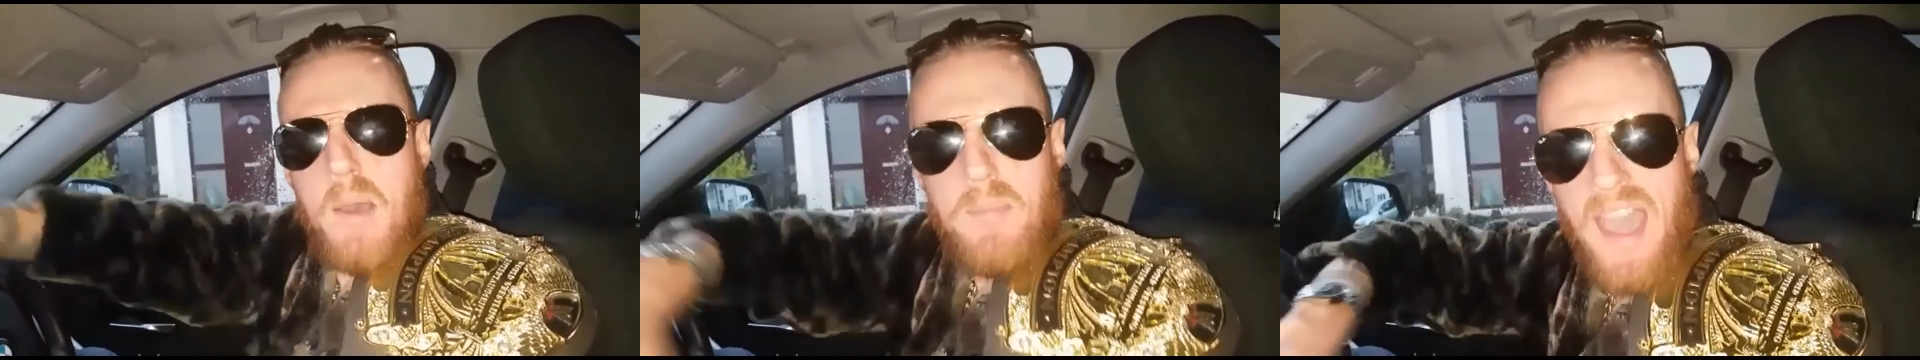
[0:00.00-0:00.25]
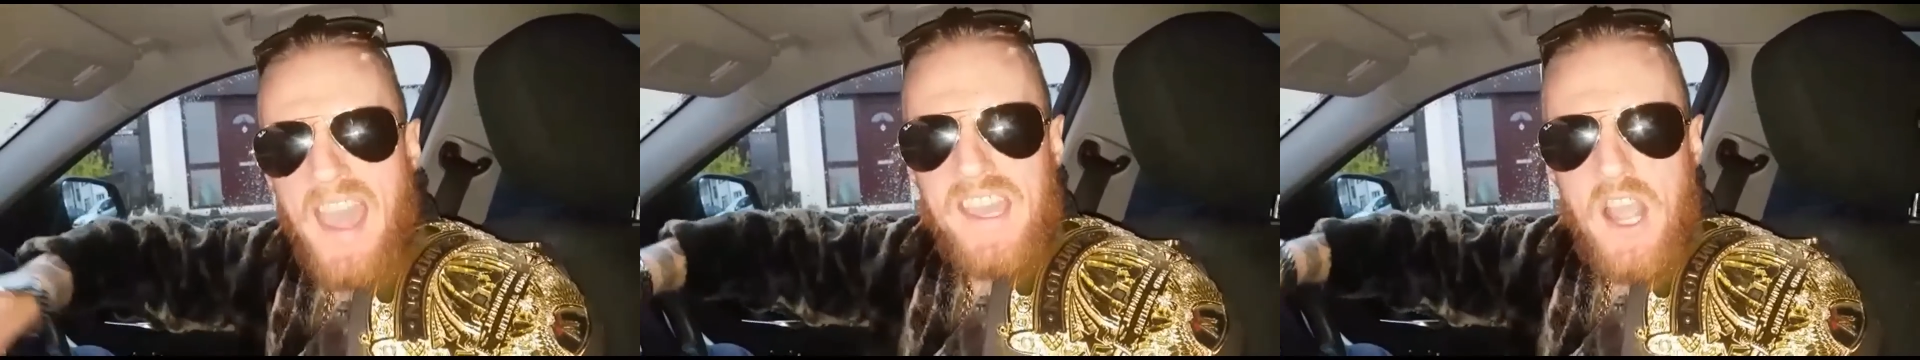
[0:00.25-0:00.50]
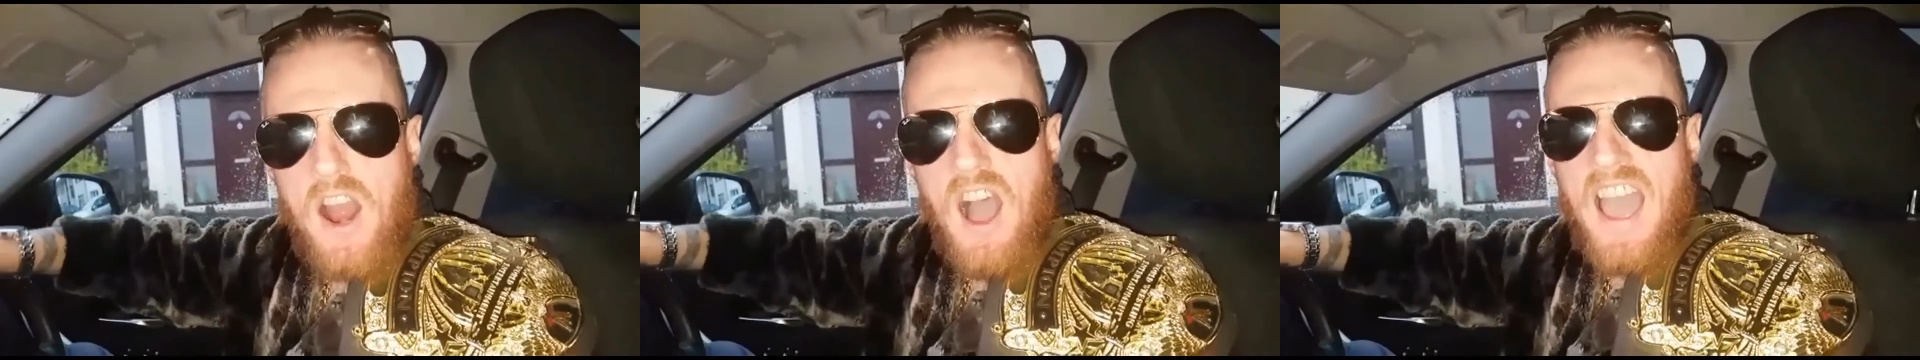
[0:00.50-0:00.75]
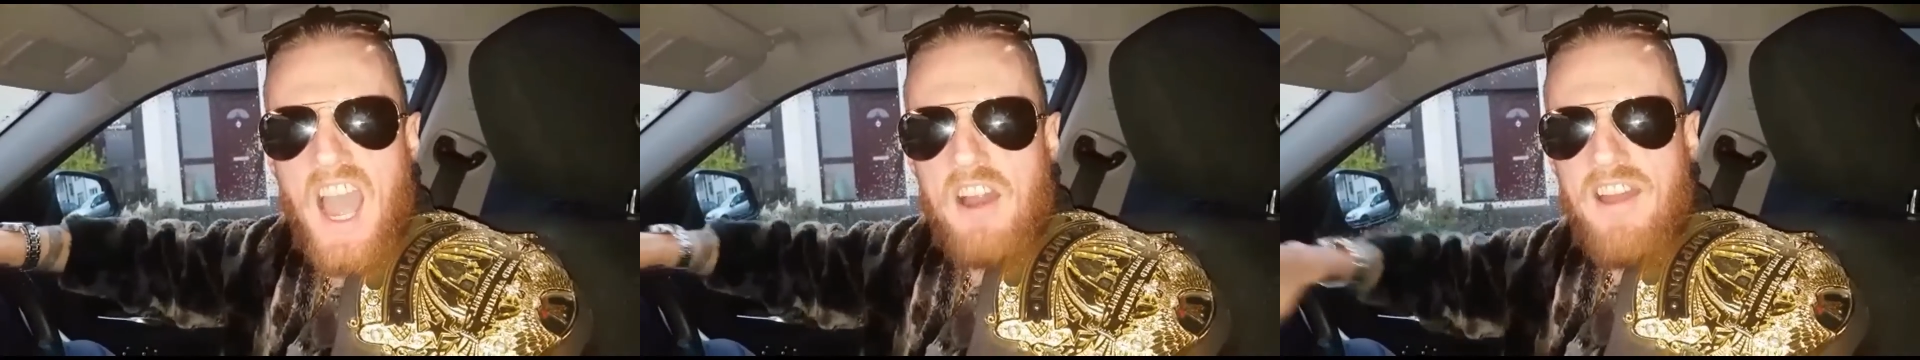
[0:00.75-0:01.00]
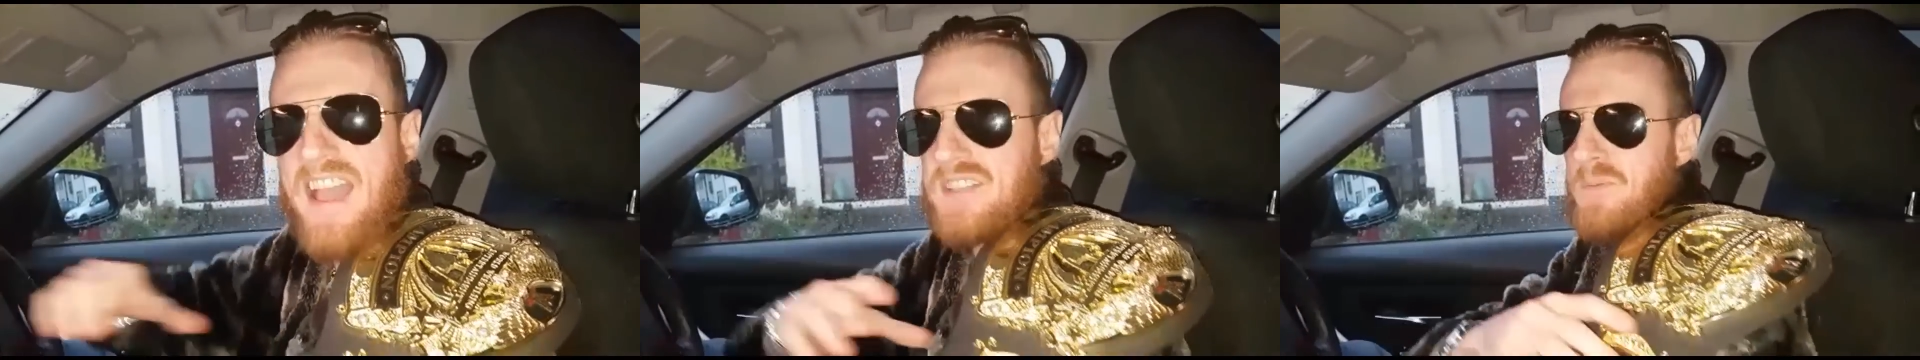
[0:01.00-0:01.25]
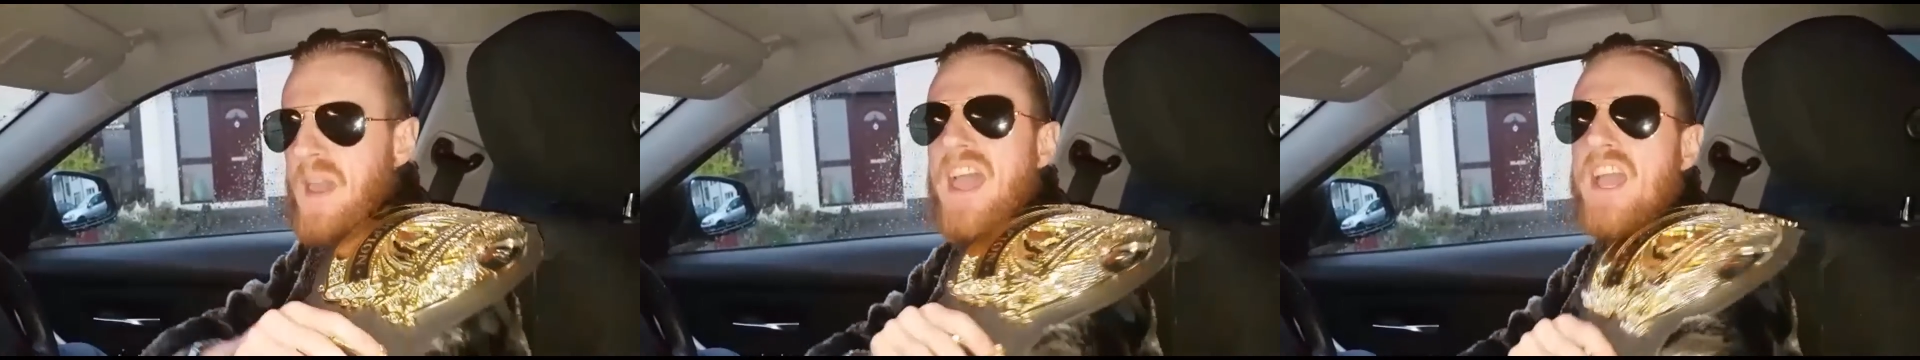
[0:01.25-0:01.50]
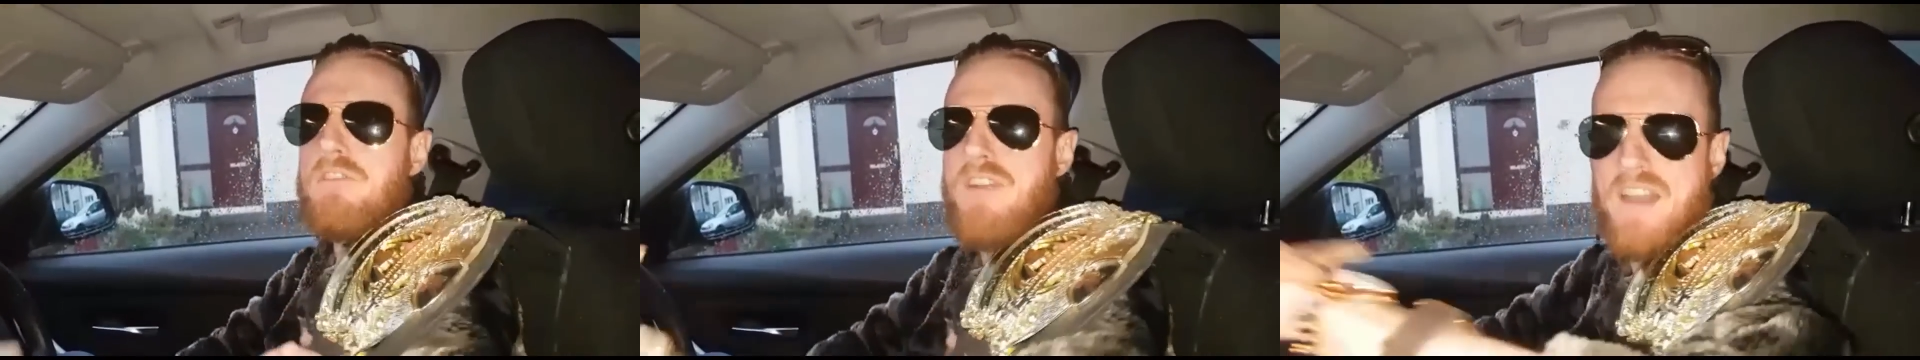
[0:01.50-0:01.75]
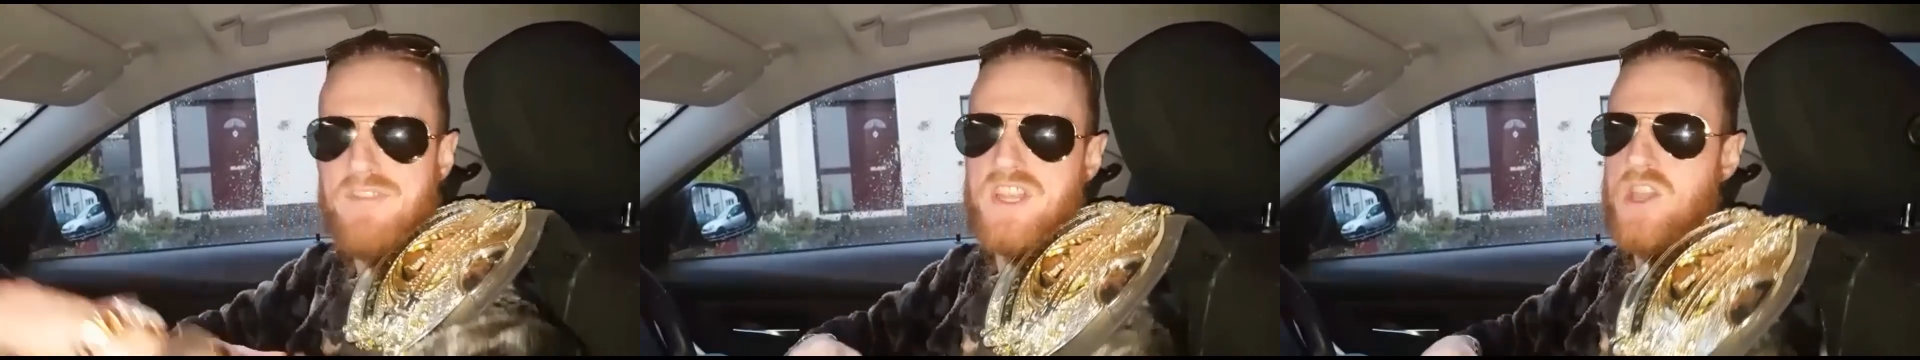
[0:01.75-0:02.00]
Pay your IRS, pay your
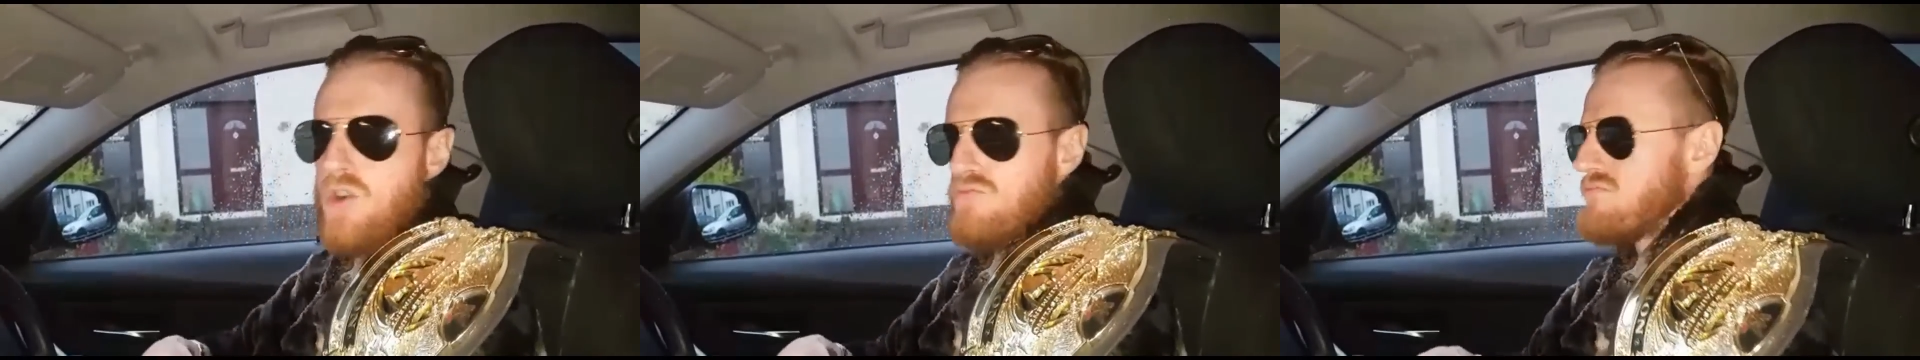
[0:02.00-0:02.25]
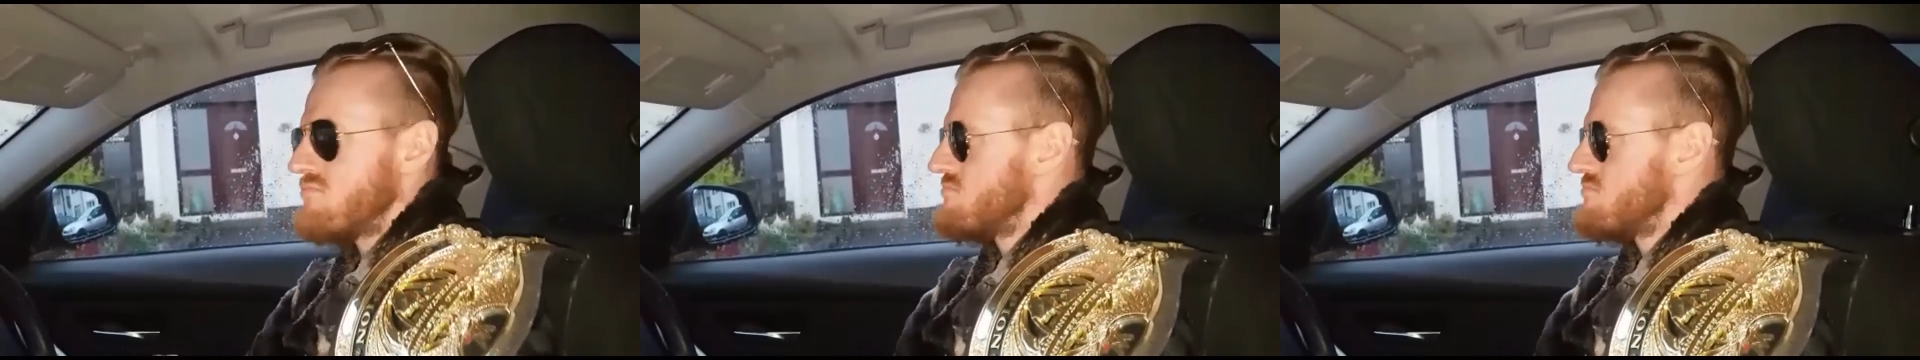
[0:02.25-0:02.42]
revenue.